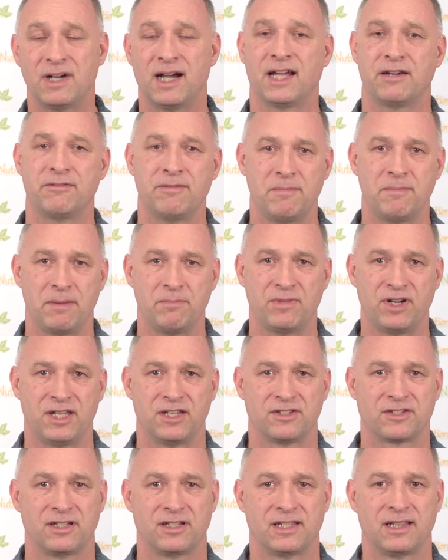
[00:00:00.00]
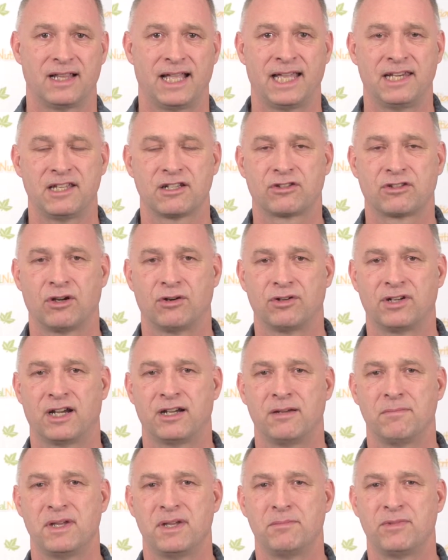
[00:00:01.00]
I remember, here's a little anecdote, I
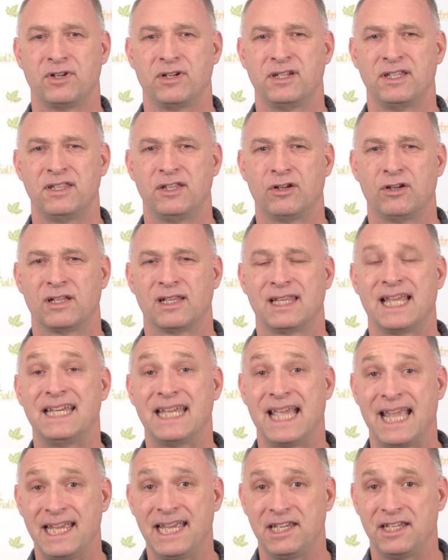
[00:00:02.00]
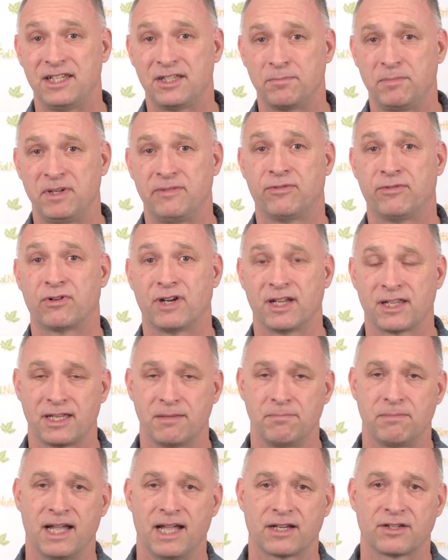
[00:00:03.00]
remember in the late 80s, before I
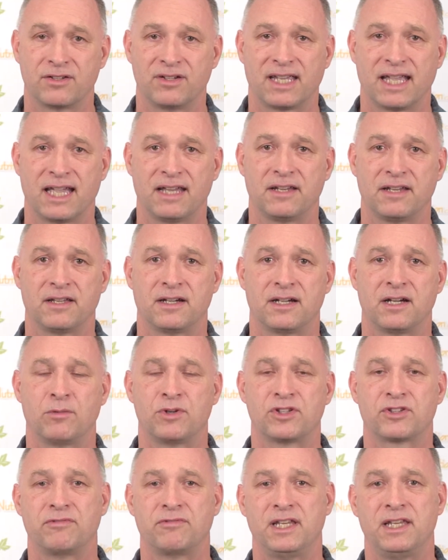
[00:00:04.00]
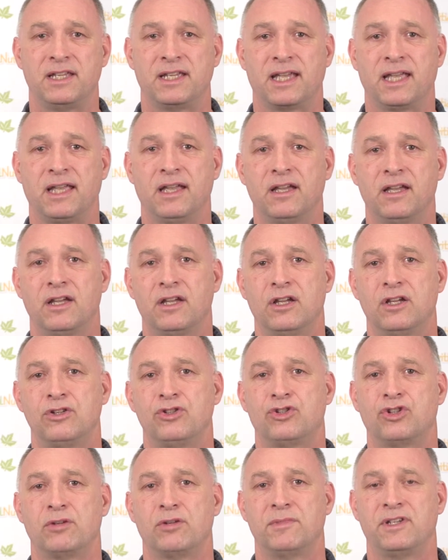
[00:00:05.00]
came back to Canada, I was reading a
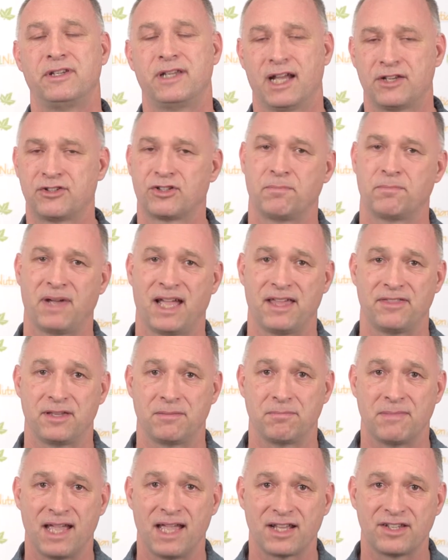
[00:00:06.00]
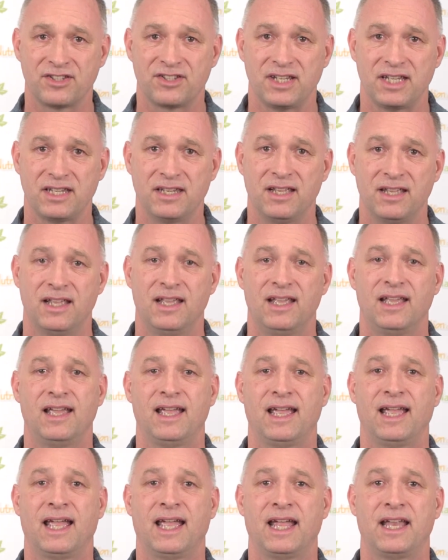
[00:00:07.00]
German naturopathic magazine
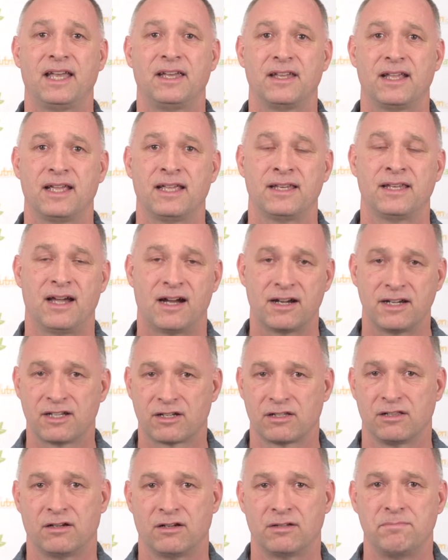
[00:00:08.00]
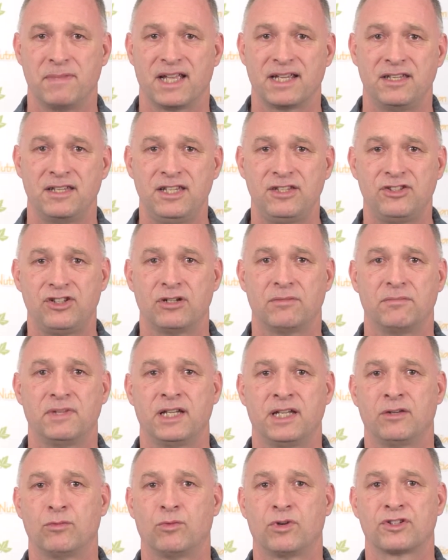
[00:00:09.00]
and an article on magnesium.
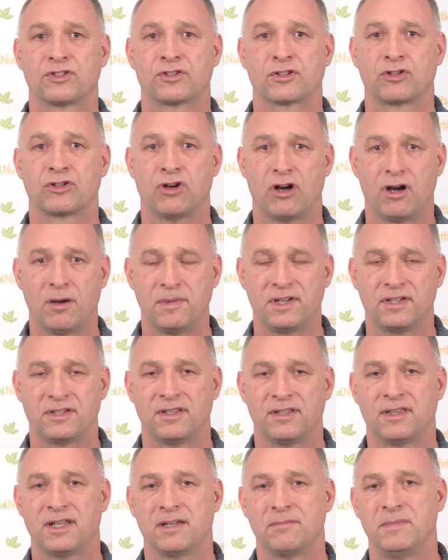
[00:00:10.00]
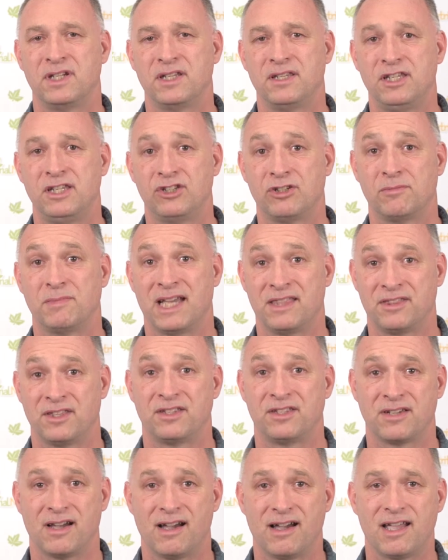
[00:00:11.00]
It was commented that magnesium at the
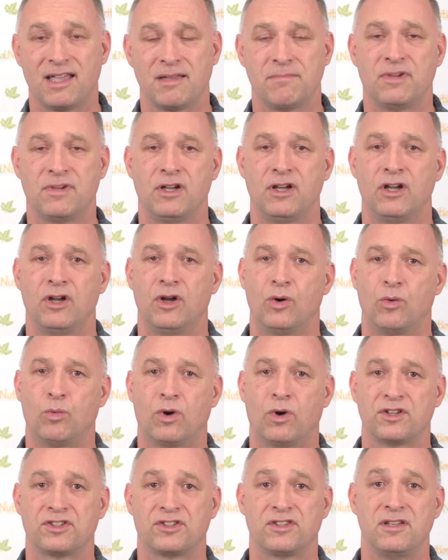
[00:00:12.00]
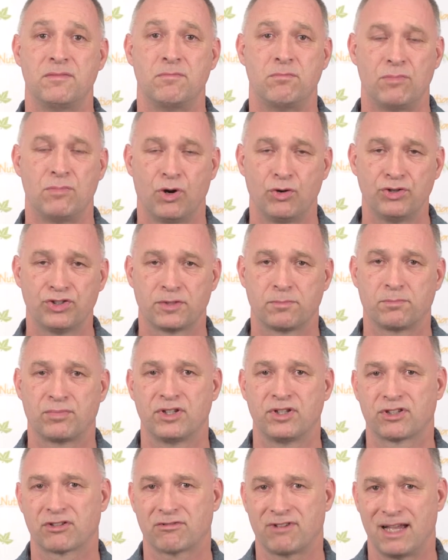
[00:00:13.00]
time was the most
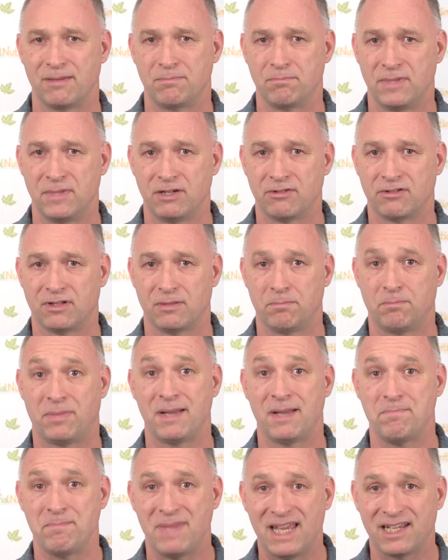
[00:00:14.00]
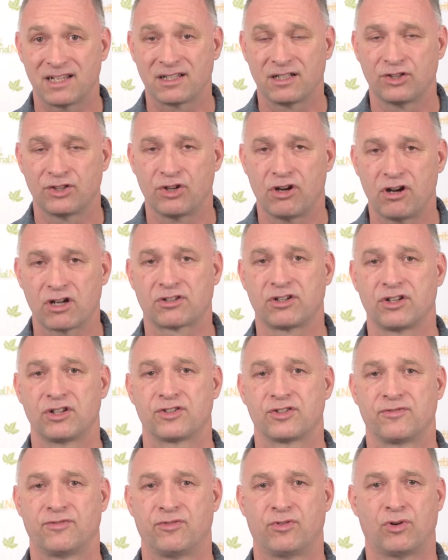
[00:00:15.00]
prescribed mineral by medical
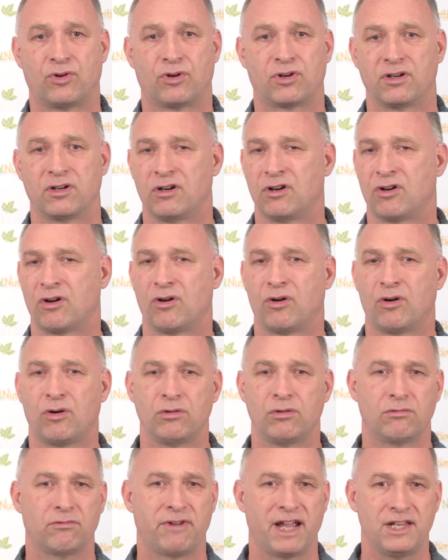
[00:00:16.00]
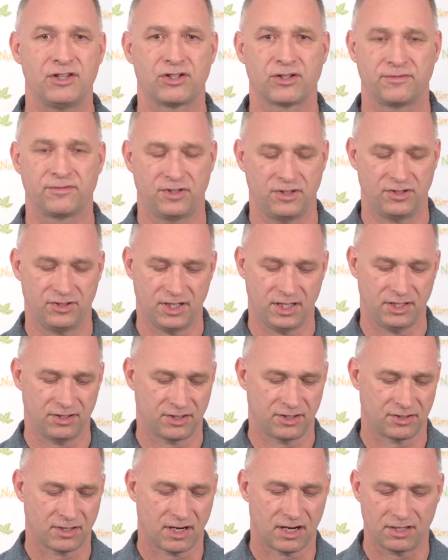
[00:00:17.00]
doctors for a whole range of
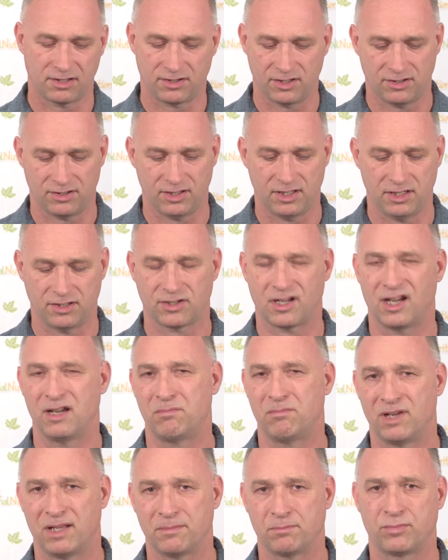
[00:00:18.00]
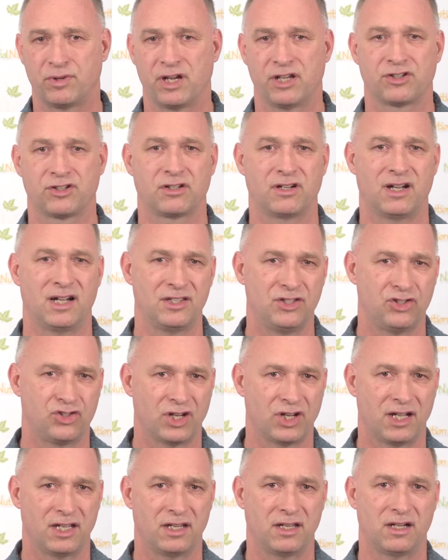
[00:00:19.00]
diseases, heart disease, high blood pressure,
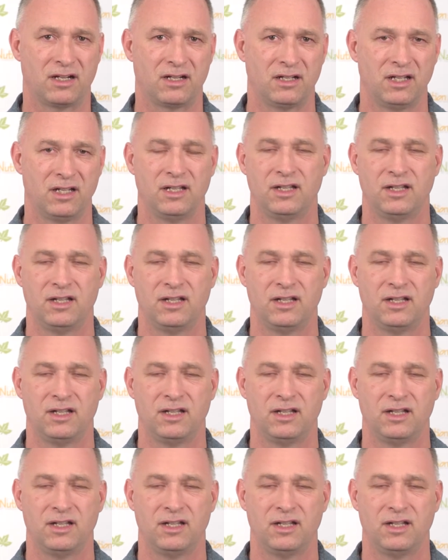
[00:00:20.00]
angina,